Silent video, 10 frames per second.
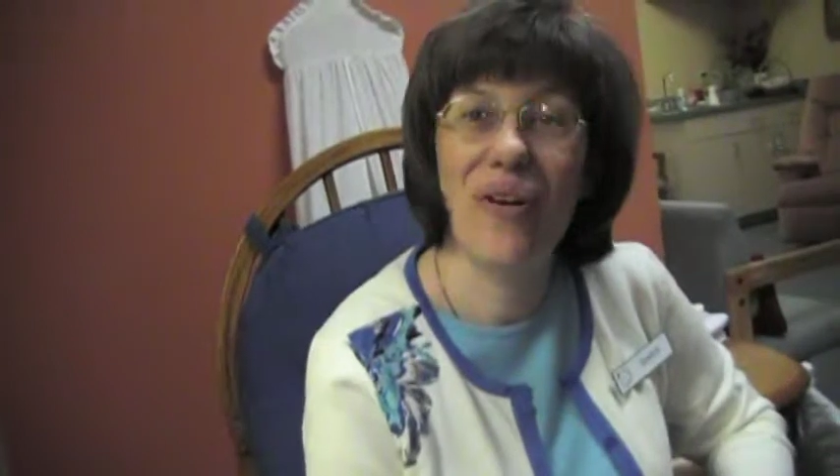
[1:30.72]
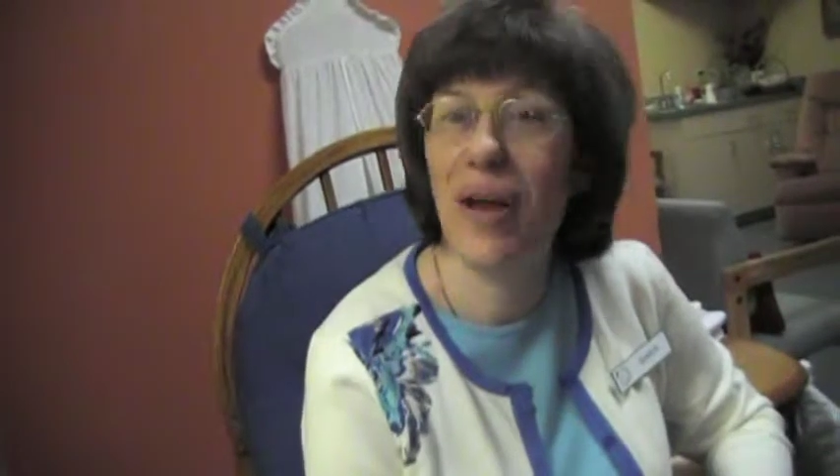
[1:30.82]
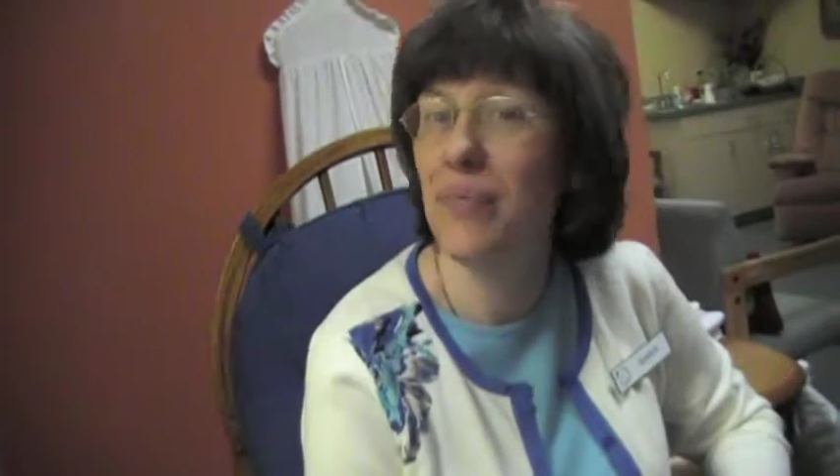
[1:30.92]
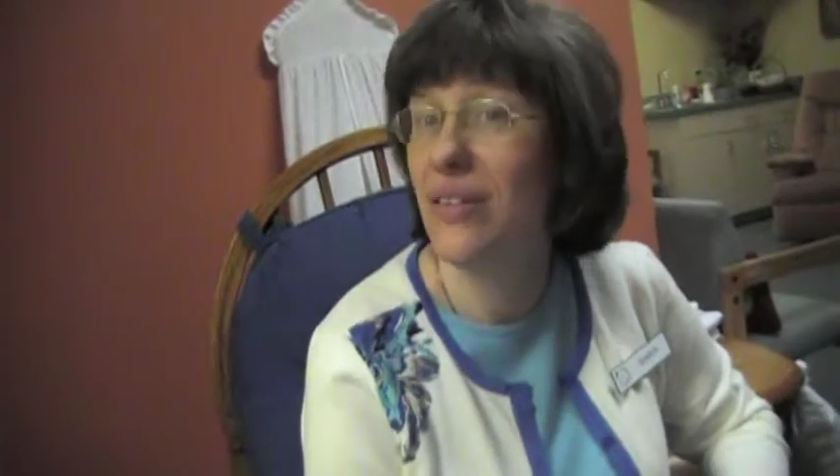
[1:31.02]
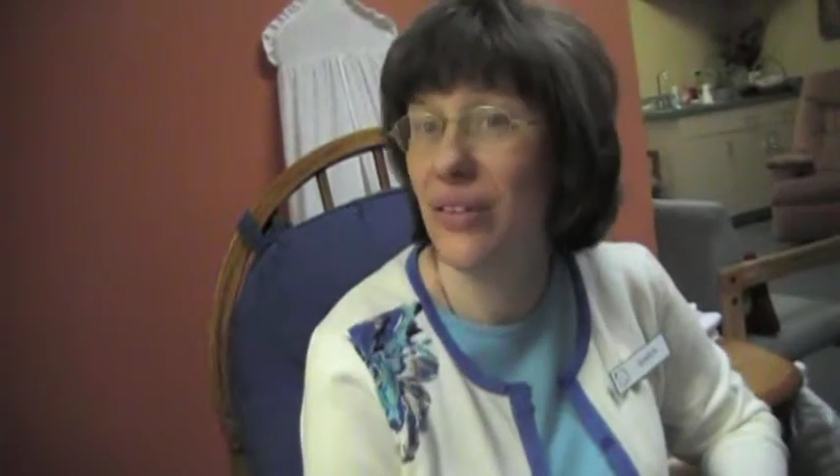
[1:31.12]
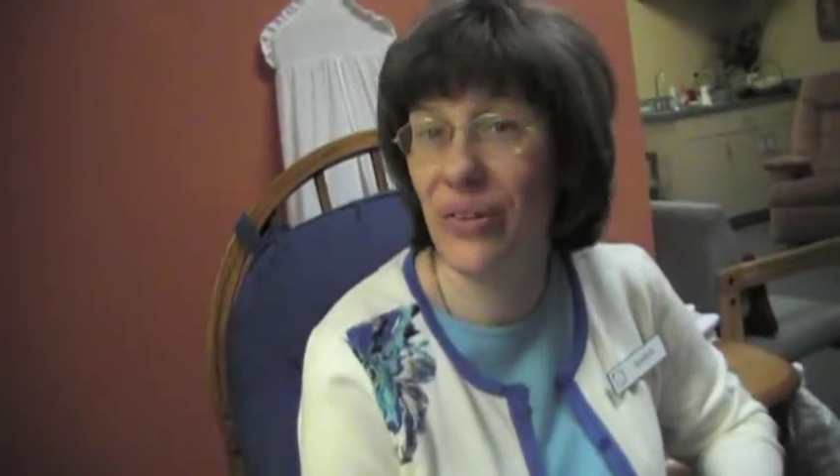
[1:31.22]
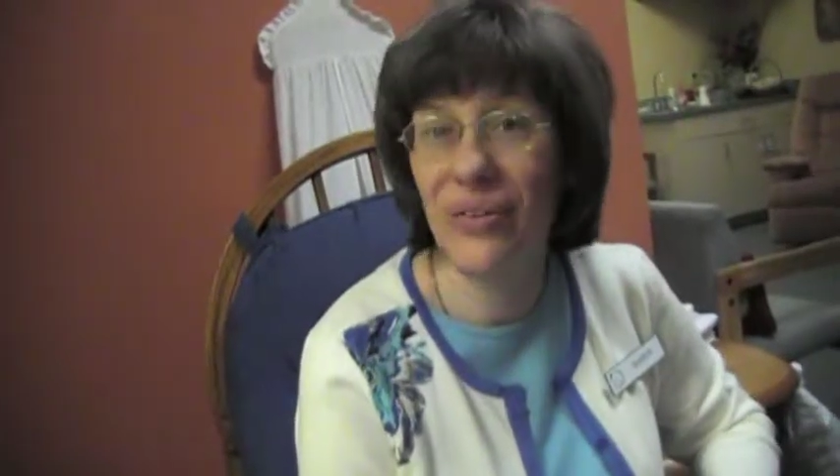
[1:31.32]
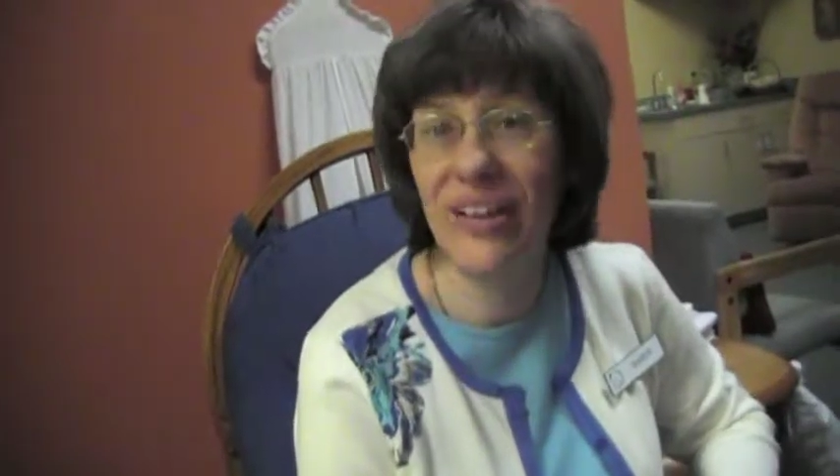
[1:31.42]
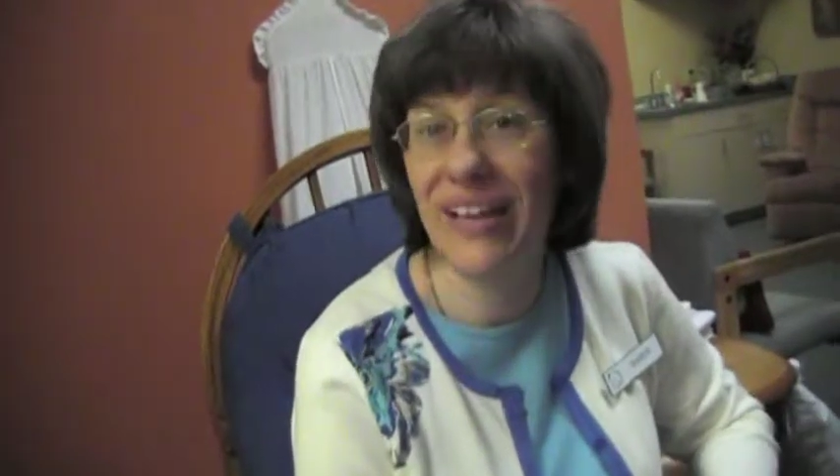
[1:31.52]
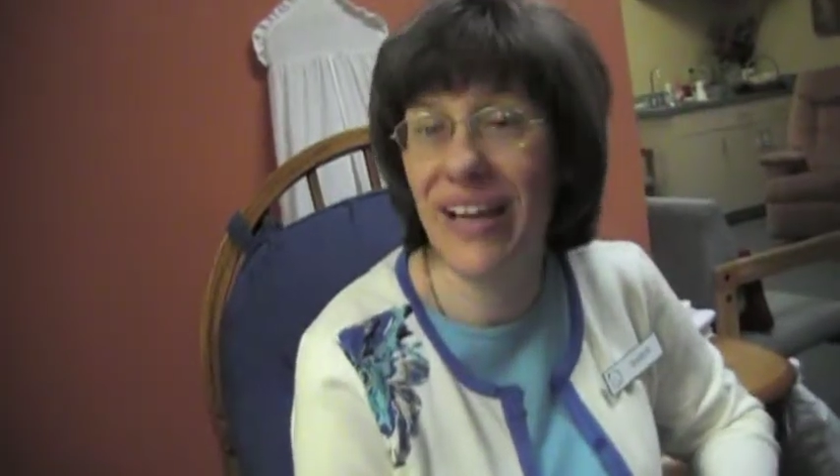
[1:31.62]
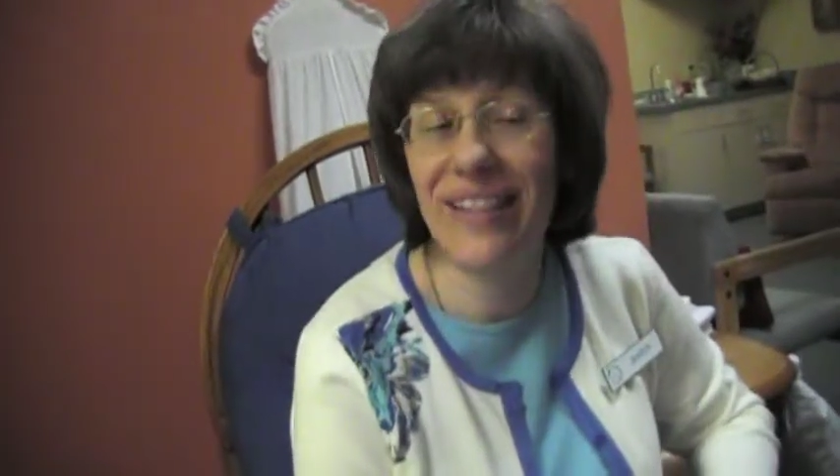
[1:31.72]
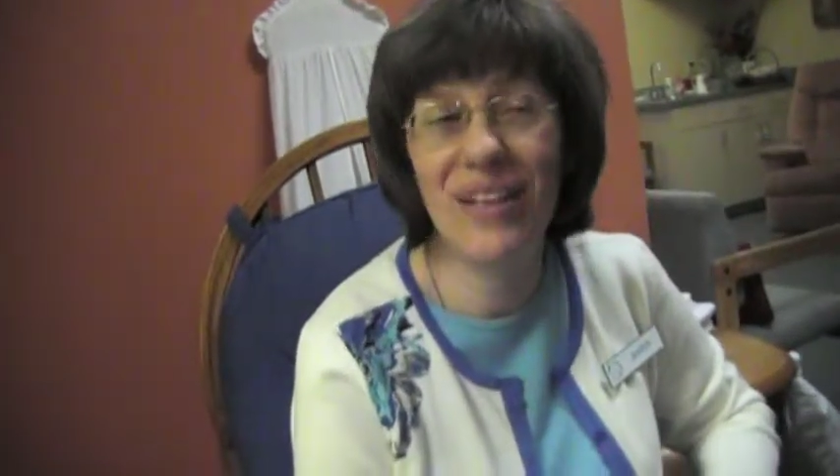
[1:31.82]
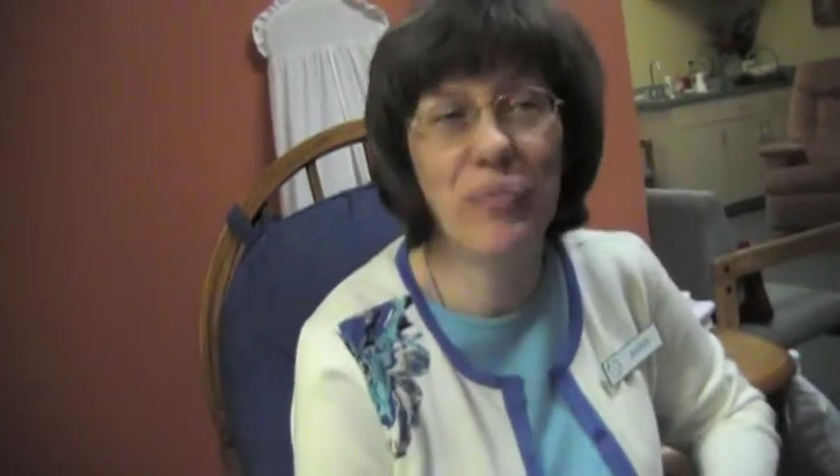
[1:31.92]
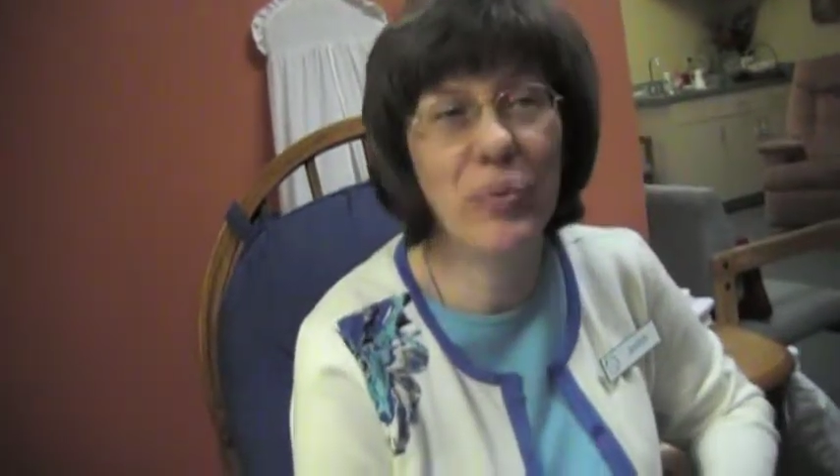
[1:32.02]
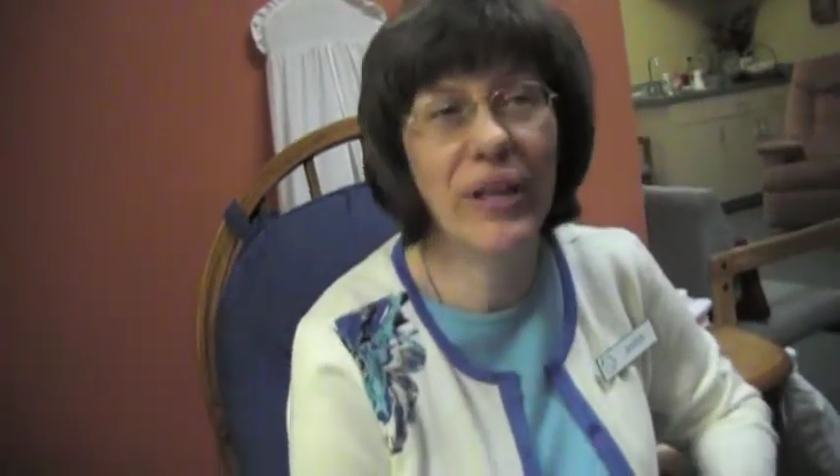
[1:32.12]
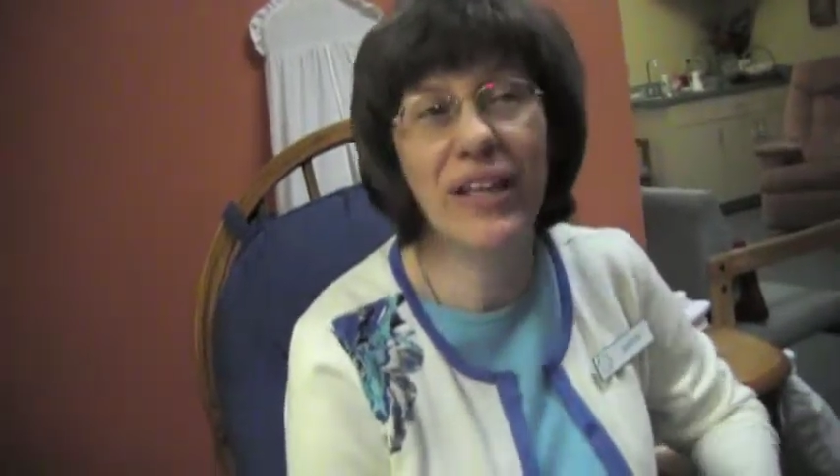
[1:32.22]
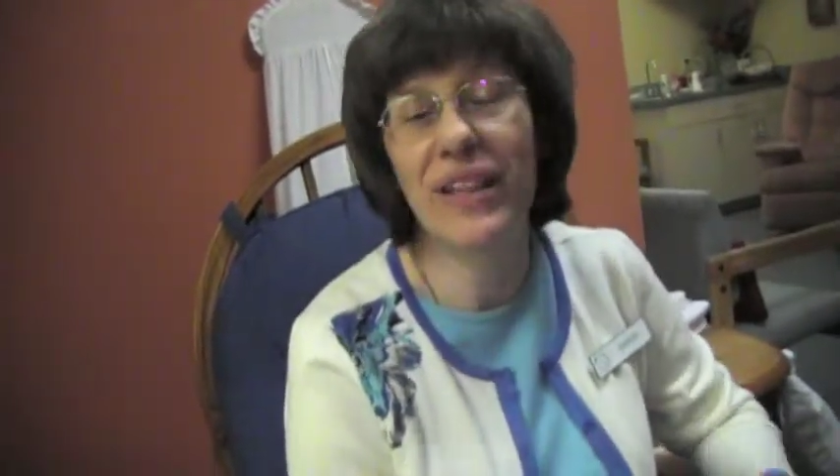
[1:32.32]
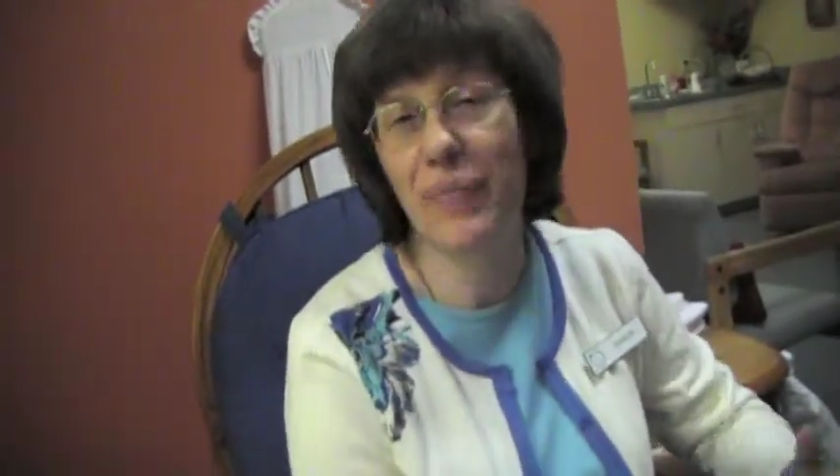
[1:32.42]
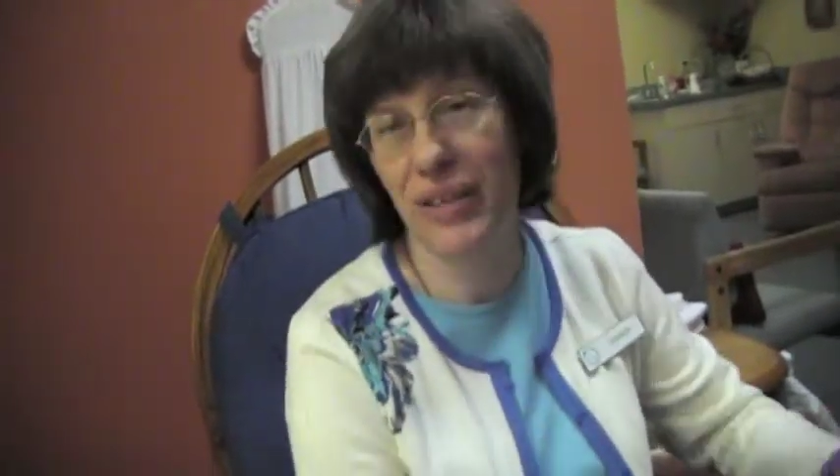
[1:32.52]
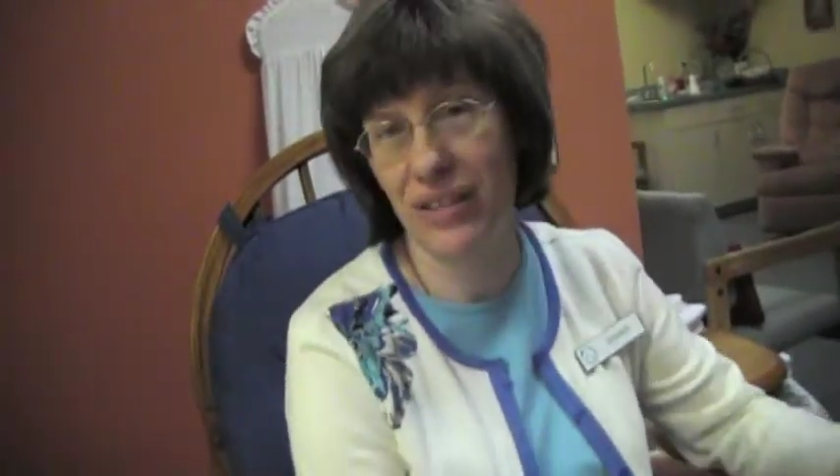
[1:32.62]
Oh, absolutely. I think bringing
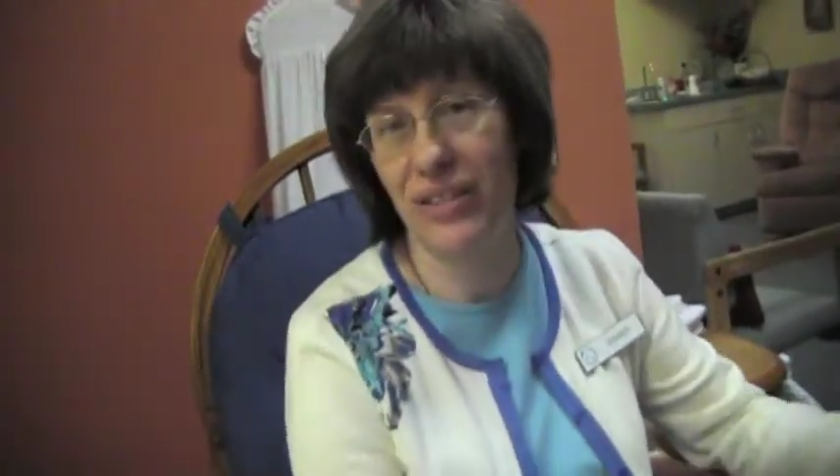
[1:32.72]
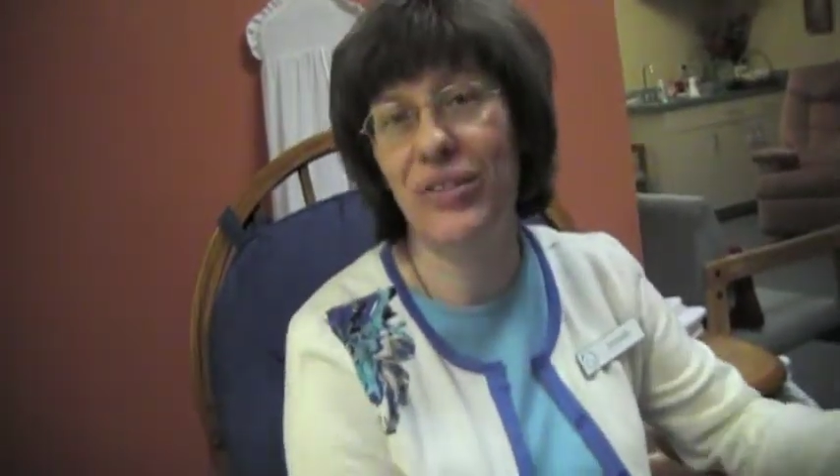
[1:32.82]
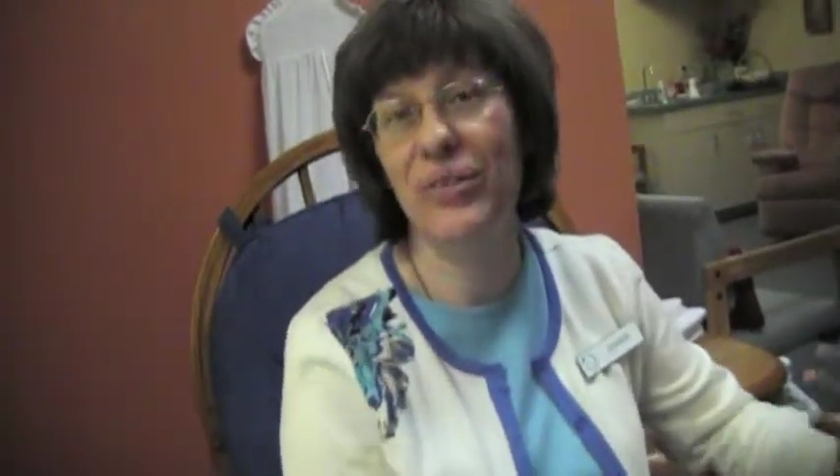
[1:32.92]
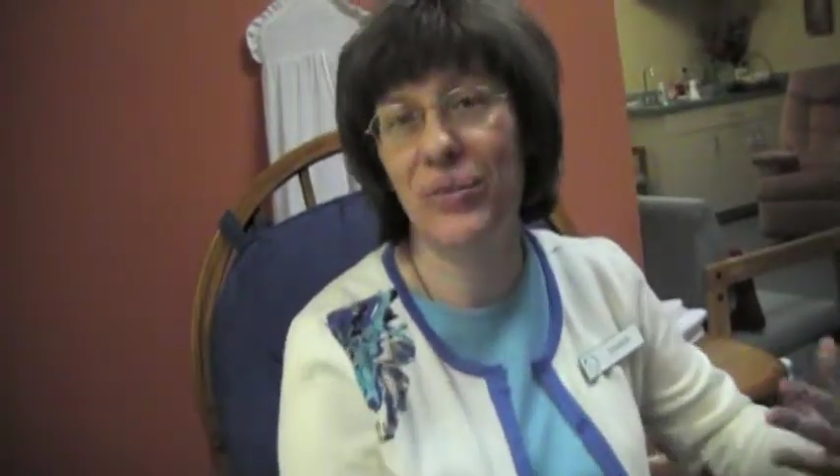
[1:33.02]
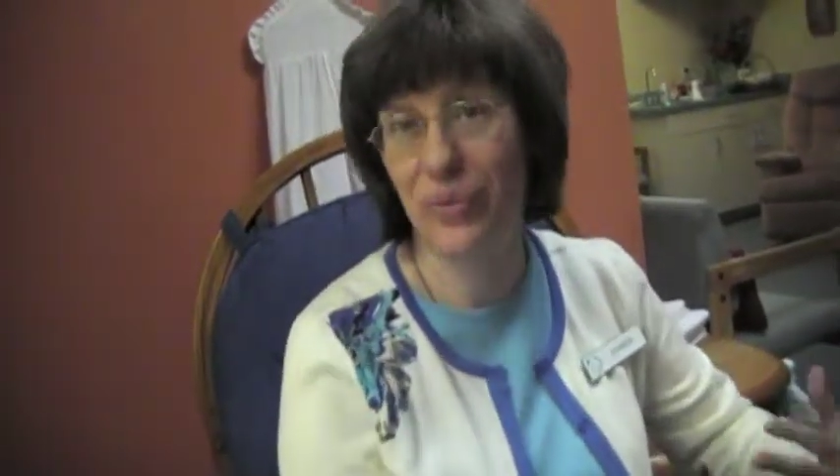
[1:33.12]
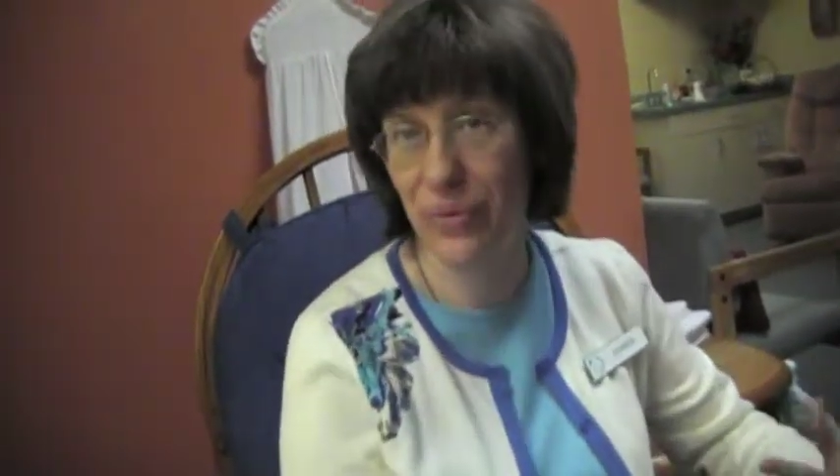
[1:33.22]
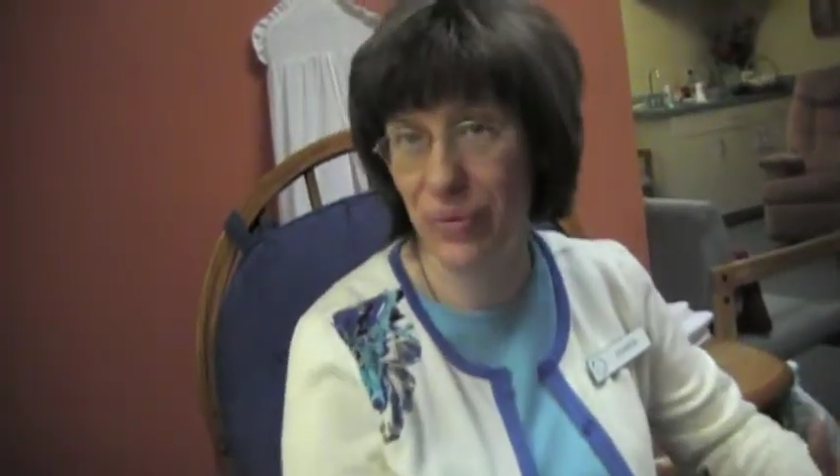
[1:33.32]
them into